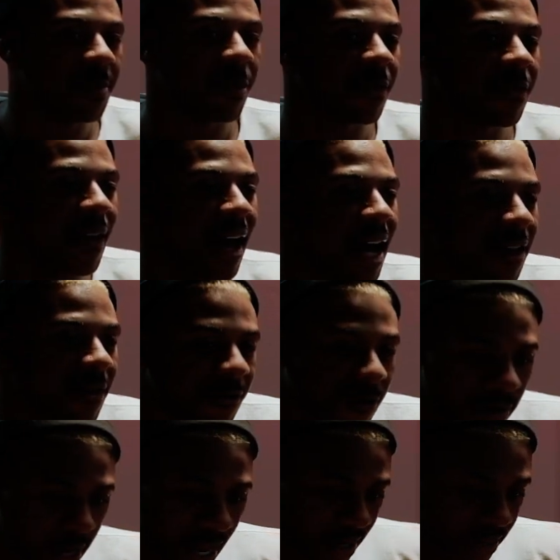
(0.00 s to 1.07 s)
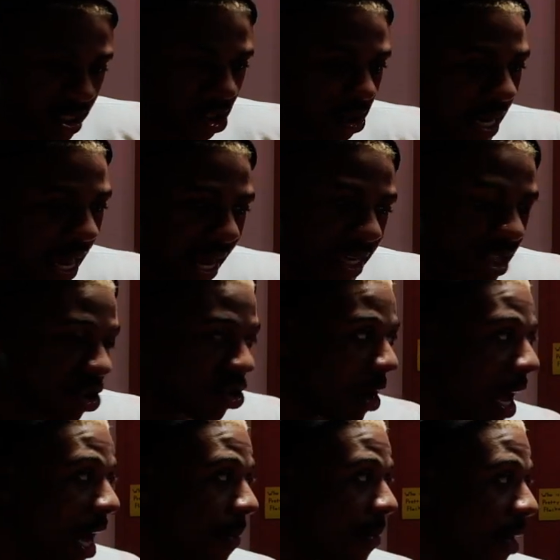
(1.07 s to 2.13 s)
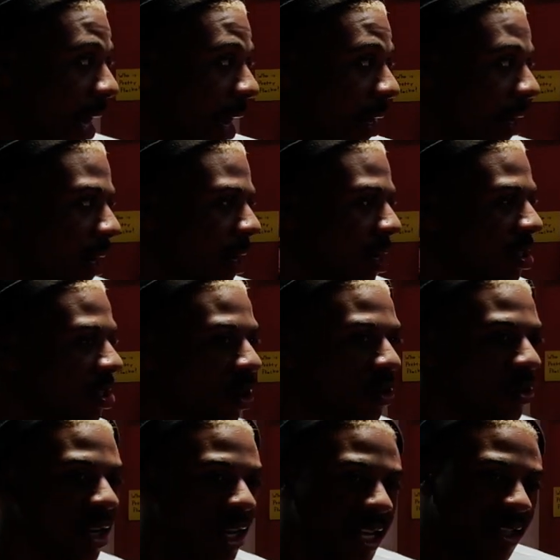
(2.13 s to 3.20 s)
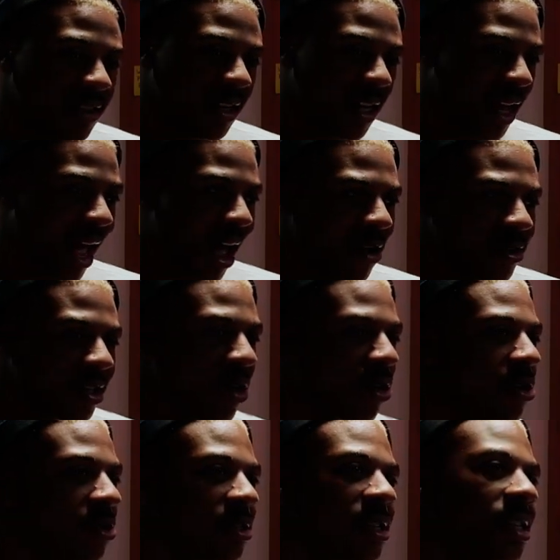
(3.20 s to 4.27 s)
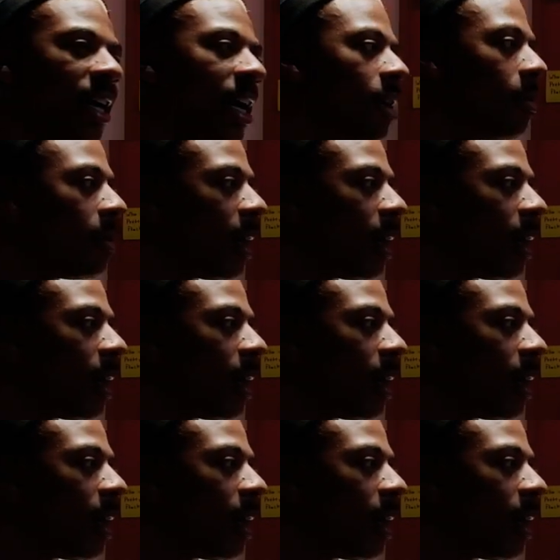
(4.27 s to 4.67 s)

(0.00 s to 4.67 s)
providing for that his tribe of that. So his household gonna look at him